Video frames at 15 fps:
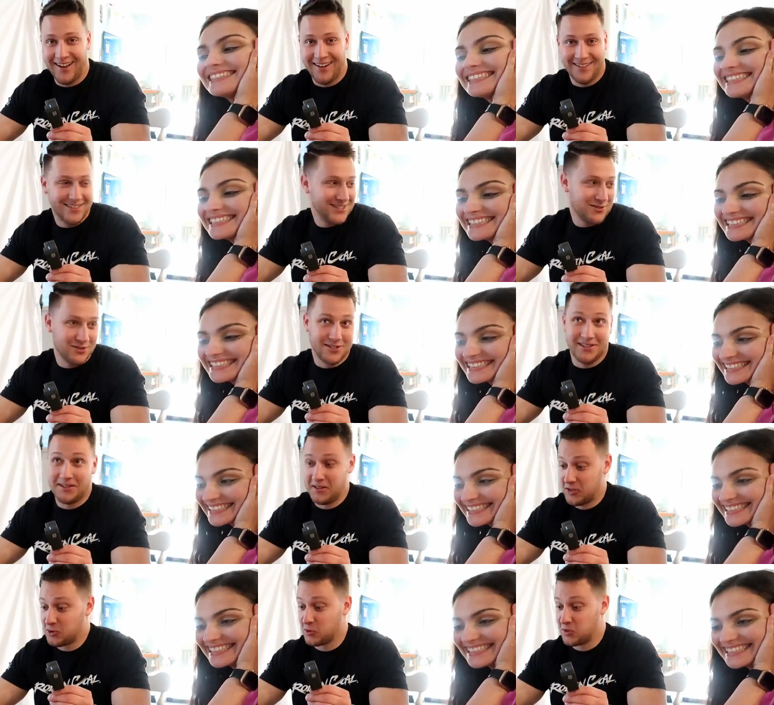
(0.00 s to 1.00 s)
Speaker 1: know this one's
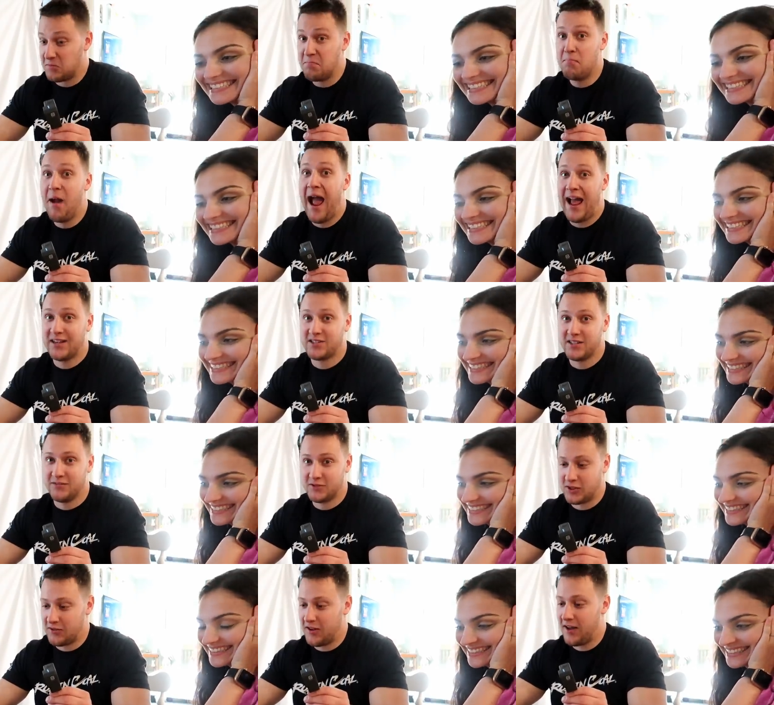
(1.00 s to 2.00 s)
this one's
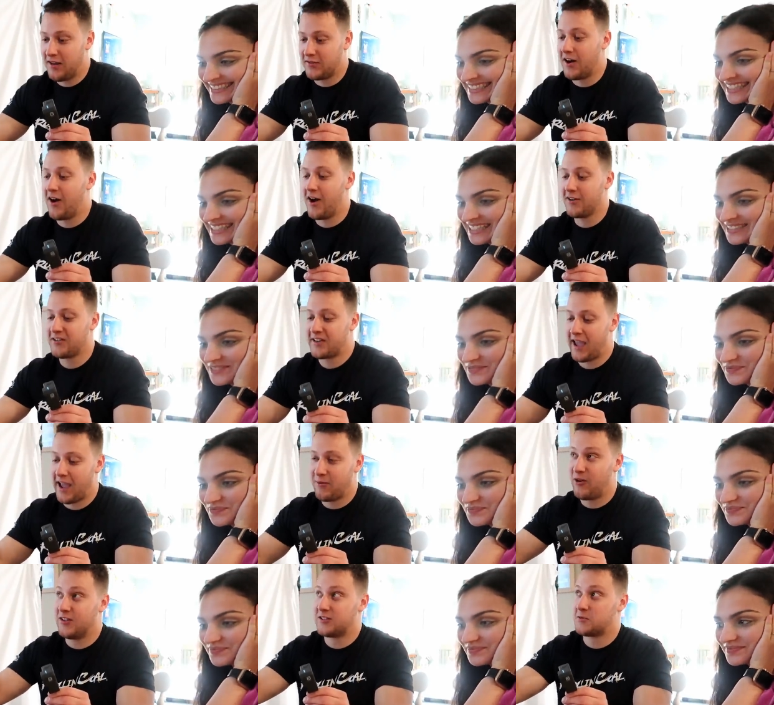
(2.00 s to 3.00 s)
massive. So the the
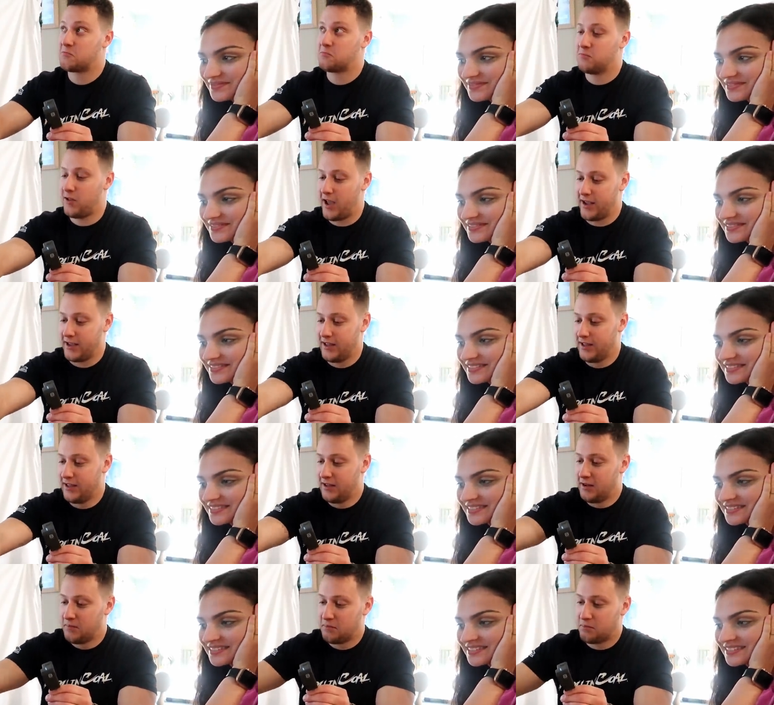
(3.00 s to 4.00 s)
100k one's like
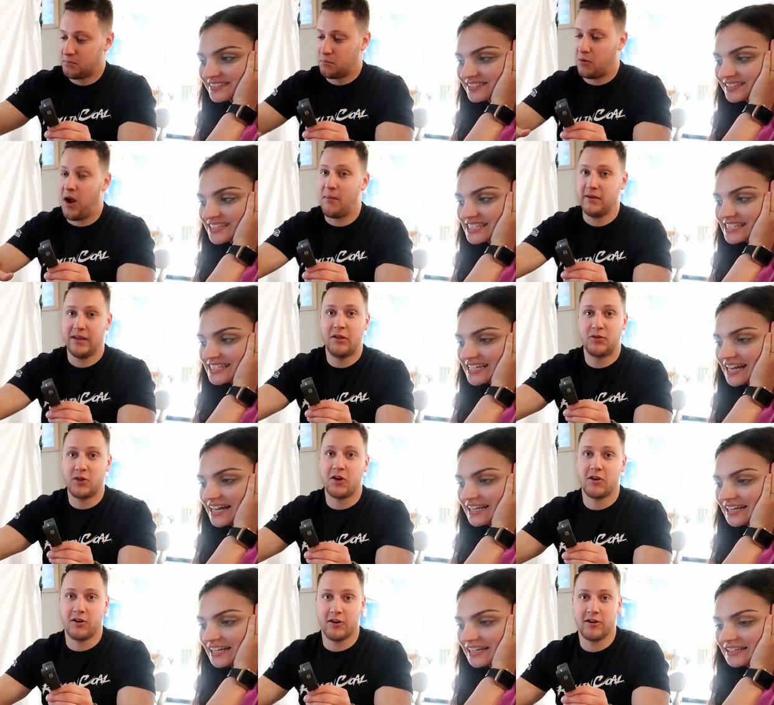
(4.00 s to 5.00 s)
probably a Tiny.
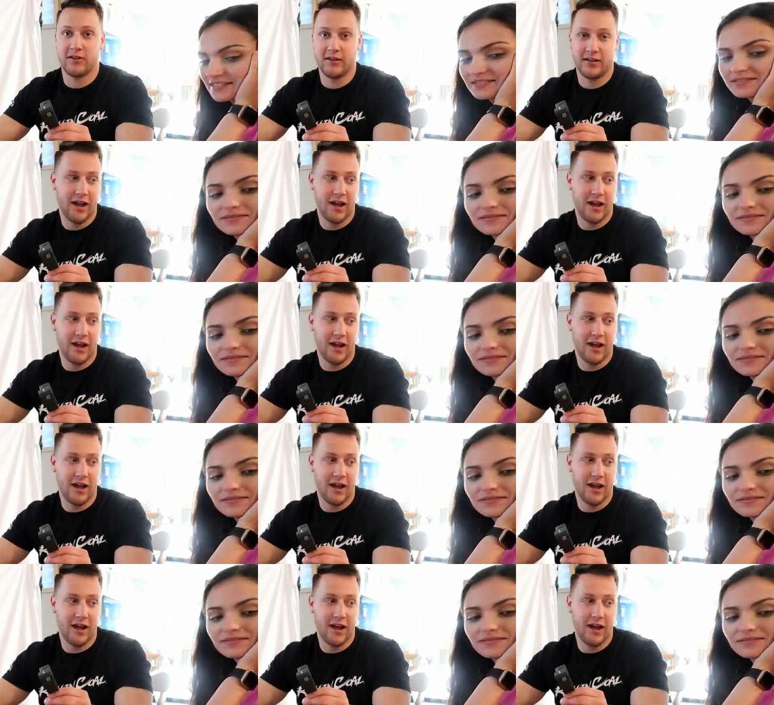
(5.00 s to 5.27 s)
third,